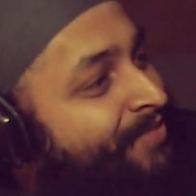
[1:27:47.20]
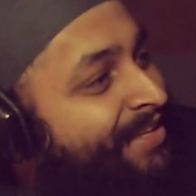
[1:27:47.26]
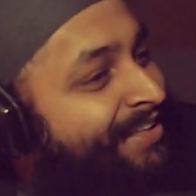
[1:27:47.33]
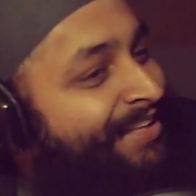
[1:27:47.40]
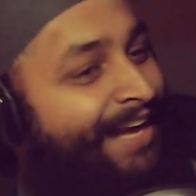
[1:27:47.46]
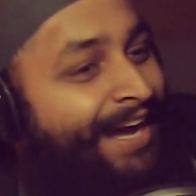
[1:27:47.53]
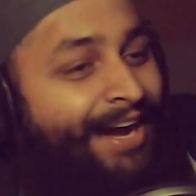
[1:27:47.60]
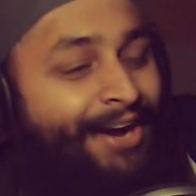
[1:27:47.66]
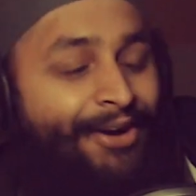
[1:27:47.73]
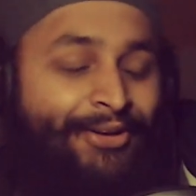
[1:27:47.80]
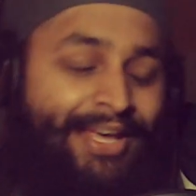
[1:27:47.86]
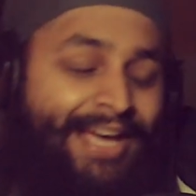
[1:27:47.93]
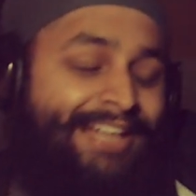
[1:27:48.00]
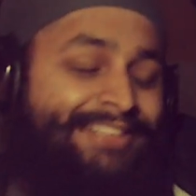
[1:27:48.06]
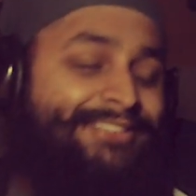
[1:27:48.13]
Yeah.
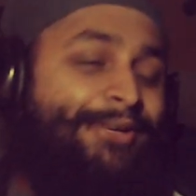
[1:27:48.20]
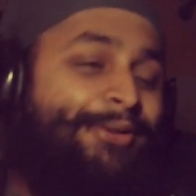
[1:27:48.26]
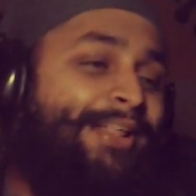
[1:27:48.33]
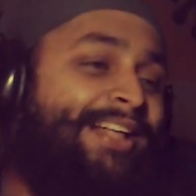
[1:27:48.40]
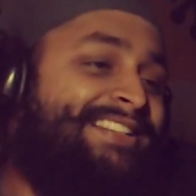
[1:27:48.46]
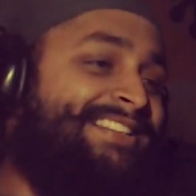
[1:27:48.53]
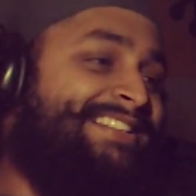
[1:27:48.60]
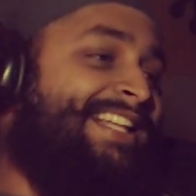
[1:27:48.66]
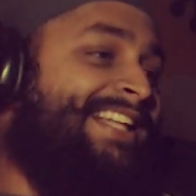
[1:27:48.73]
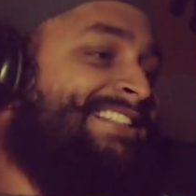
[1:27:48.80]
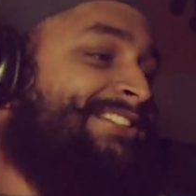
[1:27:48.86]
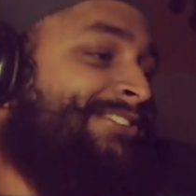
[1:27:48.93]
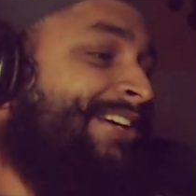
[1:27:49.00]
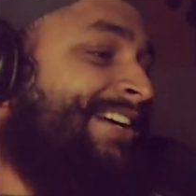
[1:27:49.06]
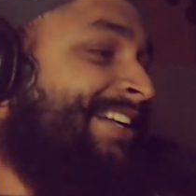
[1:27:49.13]
Okay. So
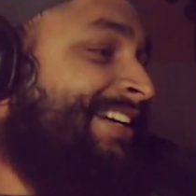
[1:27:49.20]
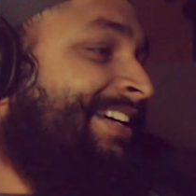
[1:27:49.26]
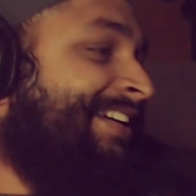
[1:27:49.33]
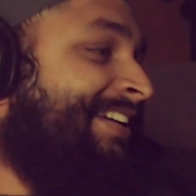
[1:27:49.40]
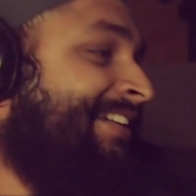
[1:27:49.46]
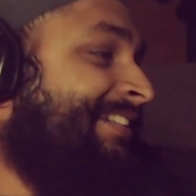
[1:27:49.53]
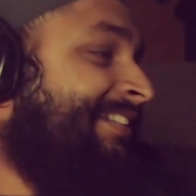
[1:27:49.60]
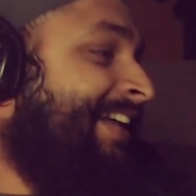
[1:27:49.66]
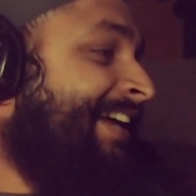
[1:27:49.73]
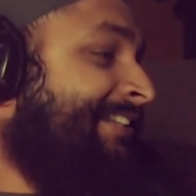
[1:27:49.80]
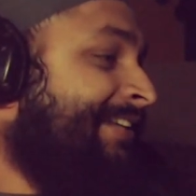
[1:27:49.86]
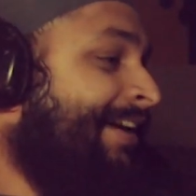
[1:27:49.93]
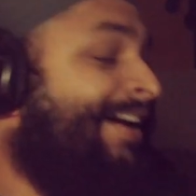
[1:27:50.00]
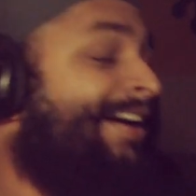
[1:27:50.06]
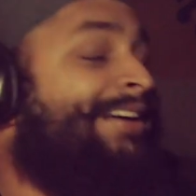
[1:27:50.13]
let's try to, like,
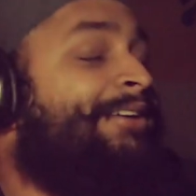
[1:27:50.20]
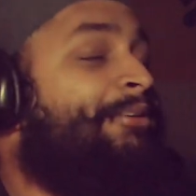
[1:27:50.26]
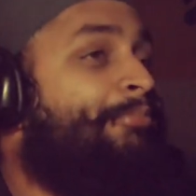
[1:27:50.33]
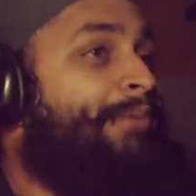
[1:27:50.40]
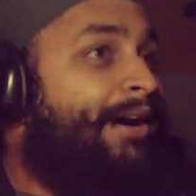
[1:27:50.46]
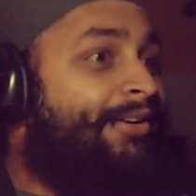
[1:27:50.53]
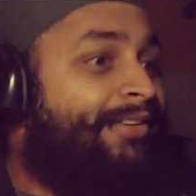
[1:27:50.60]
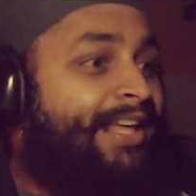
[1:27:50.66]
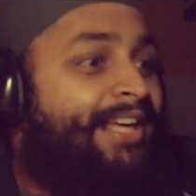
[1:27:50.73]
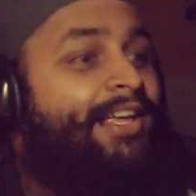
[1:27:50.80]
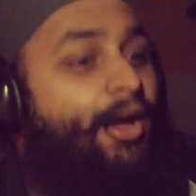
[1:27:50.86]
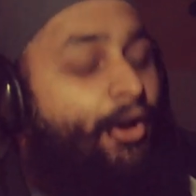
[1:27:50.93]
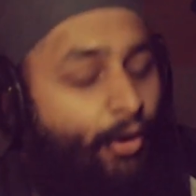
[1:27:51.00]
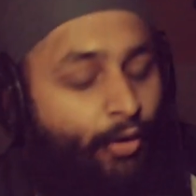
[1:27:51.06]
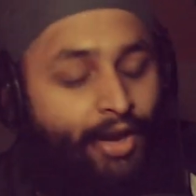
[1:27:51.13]
talking about, like,
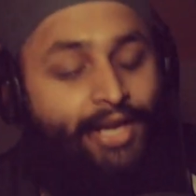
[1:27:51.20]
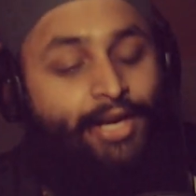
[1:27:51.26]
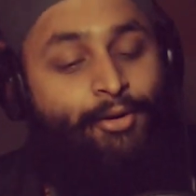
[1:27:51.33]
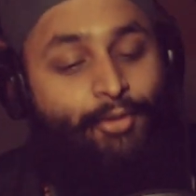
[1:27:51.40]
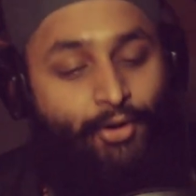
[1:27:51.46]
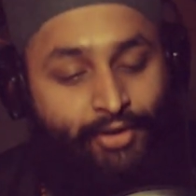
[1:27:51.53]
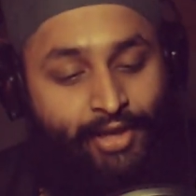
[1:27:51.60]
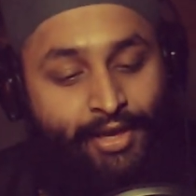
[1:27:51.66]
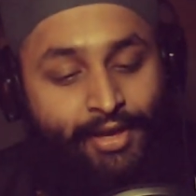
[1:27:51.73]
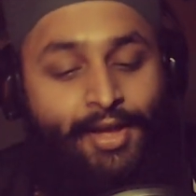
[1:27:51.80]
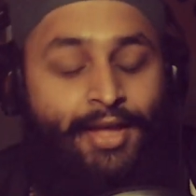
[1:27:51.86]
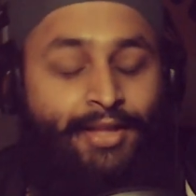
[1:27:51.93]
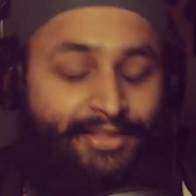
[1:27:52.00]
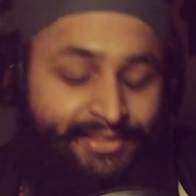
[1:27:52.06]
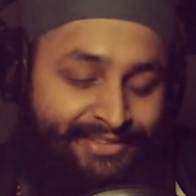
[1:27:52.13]
here. Okay.
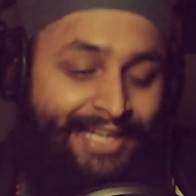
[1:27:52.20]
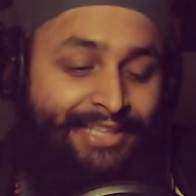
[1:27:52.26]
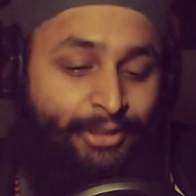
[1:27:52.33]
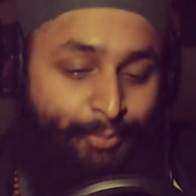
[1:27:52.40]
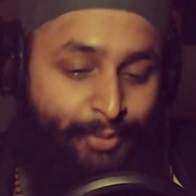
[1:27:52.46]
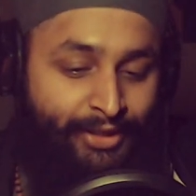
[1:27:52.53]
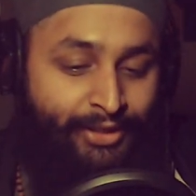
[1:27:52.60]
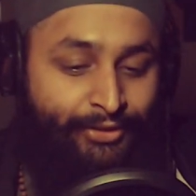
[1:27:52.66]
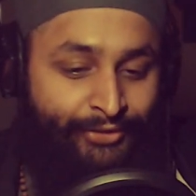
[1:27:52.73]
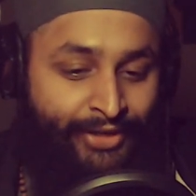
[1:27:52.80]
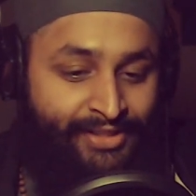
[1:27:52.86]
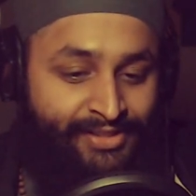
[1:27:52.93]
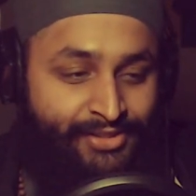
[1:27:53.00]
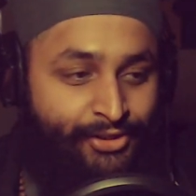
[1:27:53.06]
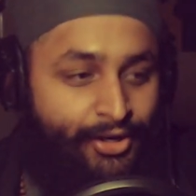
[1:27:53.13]
This is actually a pretty good
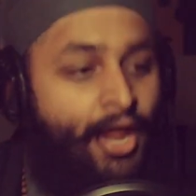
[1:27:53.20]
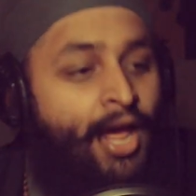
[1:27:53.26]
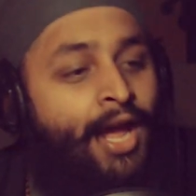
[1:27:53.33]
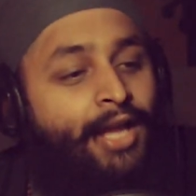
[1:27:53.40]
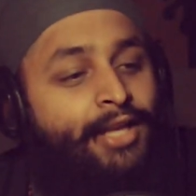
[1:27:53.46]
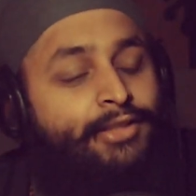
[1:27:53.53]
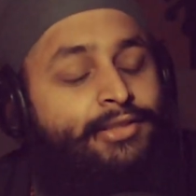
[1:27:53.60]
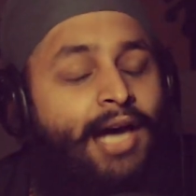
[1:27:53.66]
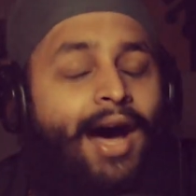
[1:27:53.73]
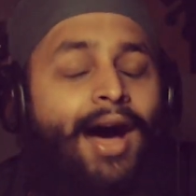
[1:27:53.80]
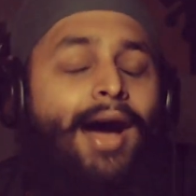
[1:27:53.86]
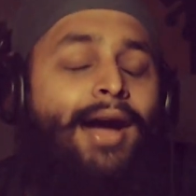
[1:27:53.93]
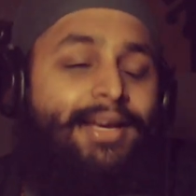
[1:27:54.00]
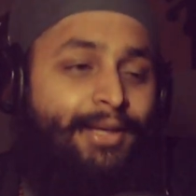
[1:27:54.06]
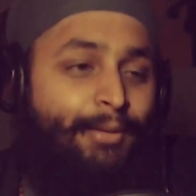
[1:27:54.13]
transition.
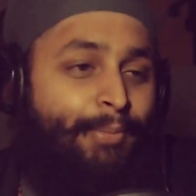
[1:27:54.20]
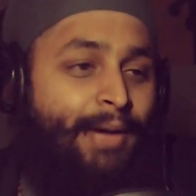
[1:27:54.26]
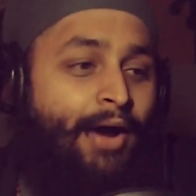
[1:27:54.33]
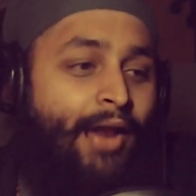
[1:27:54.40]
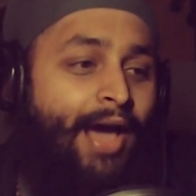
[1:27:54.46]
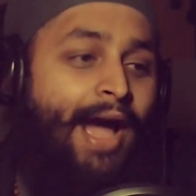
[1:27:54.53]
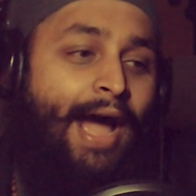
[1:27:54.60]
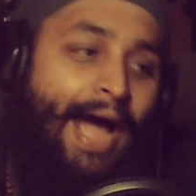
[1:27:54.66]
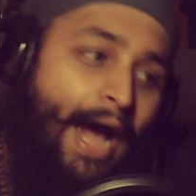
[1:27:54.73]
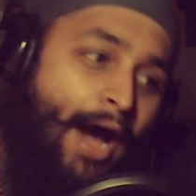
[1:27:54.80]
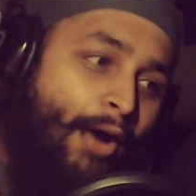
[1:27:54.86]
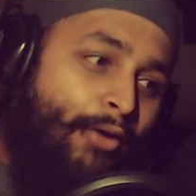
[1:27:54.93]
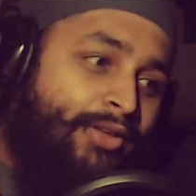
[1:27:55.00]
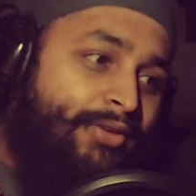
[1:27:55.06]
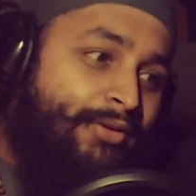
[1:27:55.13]
Talking about
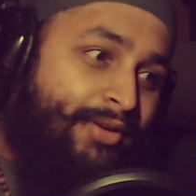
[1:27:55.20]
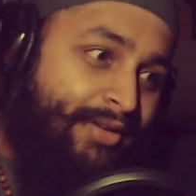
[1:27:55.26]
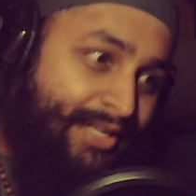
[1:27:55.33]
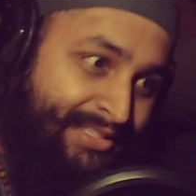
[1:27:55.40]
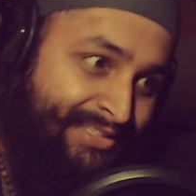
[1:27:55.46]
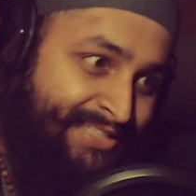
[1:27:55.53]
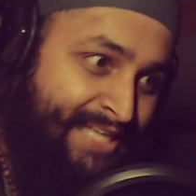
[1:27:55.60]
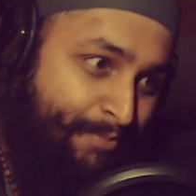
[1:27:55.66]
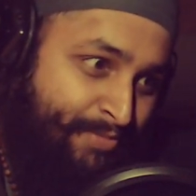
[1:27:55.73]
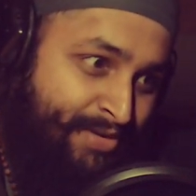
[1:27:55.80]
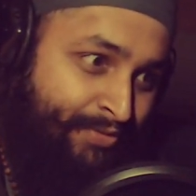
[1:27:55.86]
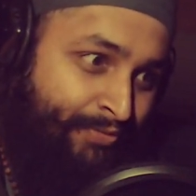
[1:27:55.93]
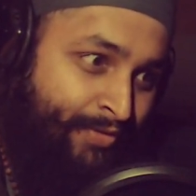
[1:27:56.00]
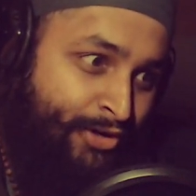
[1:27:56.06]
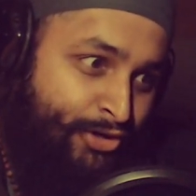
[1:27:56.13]
how you can accept
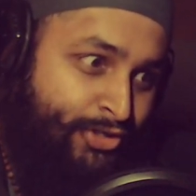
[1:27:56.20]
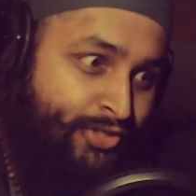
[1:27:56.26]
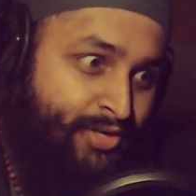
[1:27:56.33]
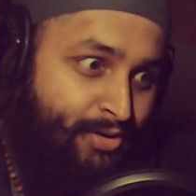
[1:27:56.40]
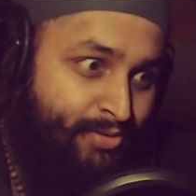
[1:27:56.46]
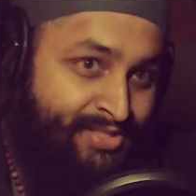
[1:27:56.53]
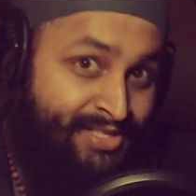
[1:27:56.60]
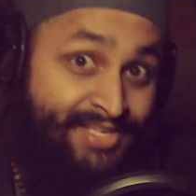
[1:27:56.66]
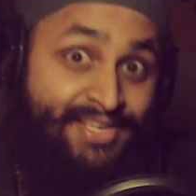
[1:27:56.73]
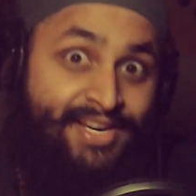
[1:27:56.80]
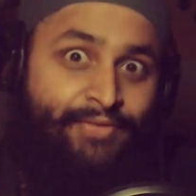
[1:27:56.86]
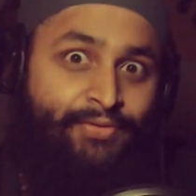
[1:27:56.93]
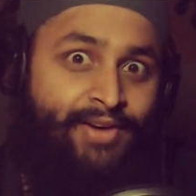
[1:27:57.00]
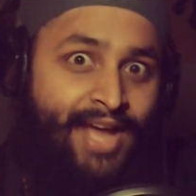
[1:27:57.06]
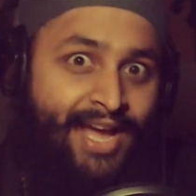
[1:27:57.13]
different shows and
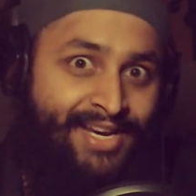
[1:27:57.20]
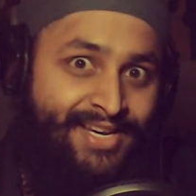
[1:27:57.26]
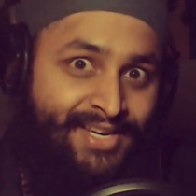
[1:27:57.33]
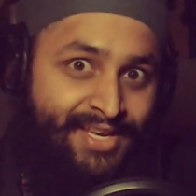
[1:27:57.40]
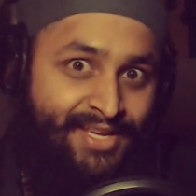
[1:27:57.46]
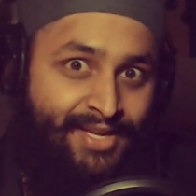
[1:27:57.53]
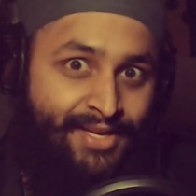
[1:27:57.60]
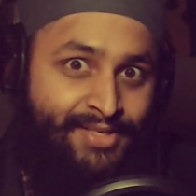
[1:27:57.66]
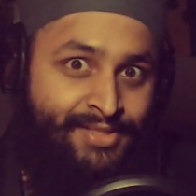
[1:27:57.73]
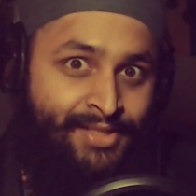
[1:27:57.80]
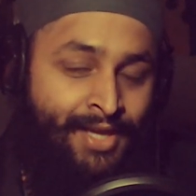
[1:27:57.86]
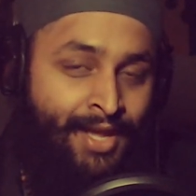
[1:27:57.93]
different ideas.